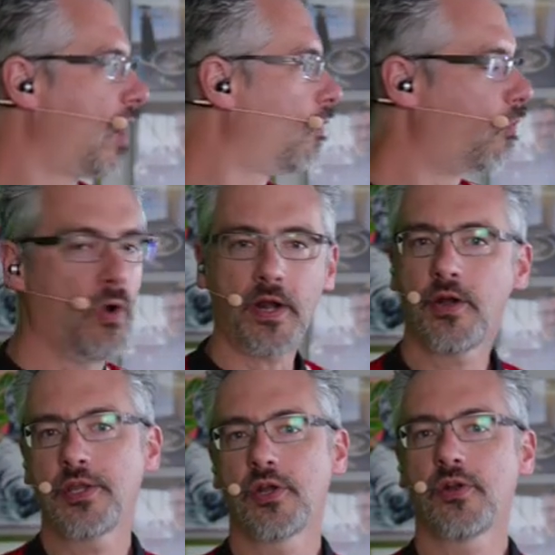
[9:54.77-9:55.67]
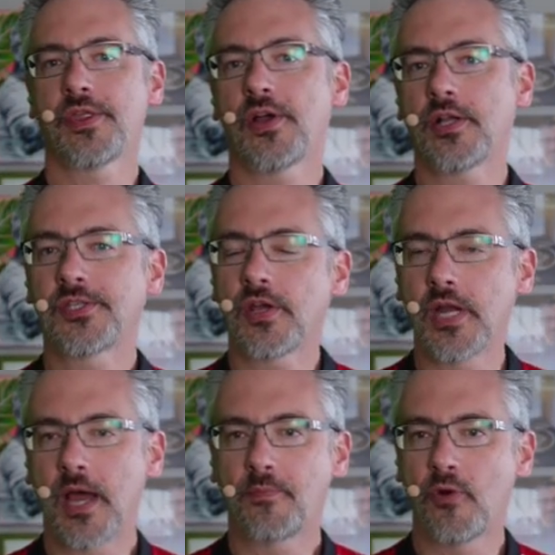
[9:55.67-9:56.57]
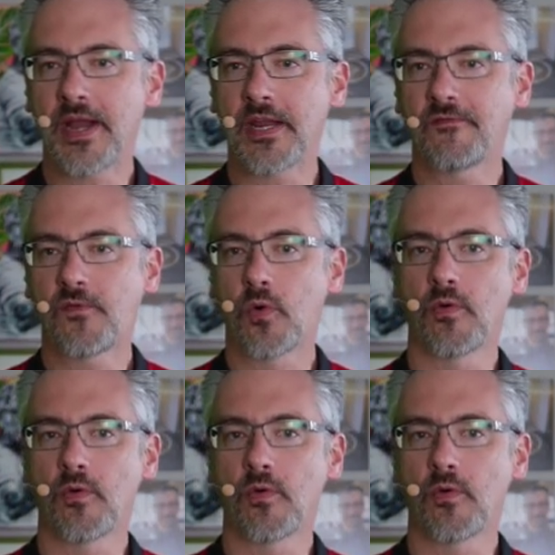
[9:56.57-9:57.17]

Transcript: What are your thoughts on upgrading for